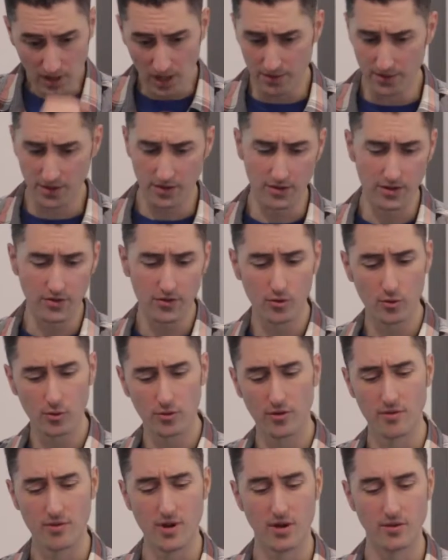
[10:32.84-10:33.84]
And this is
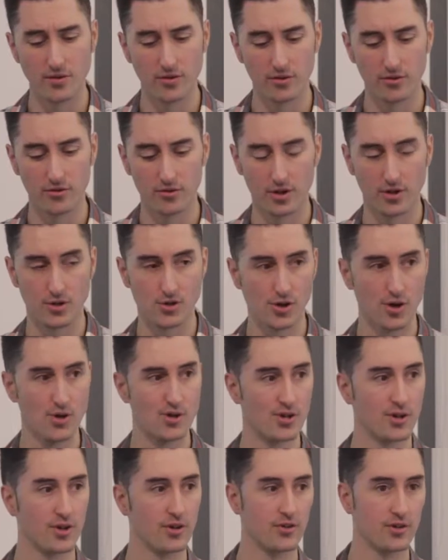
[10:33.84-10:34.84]
also known as
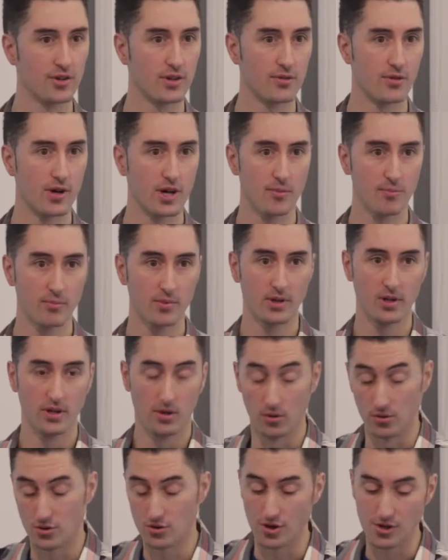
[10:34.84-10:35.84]
Trojanizing your app,
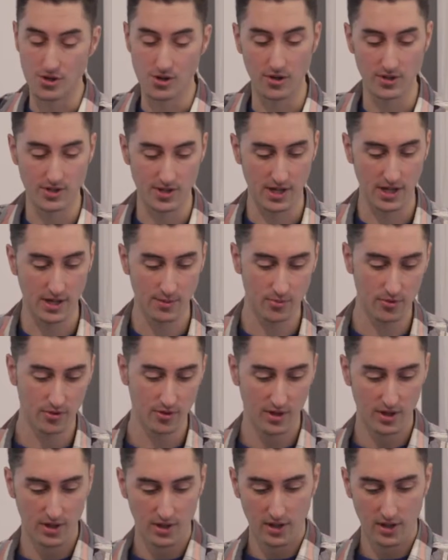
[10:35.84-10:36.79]
or Trojanizing apps.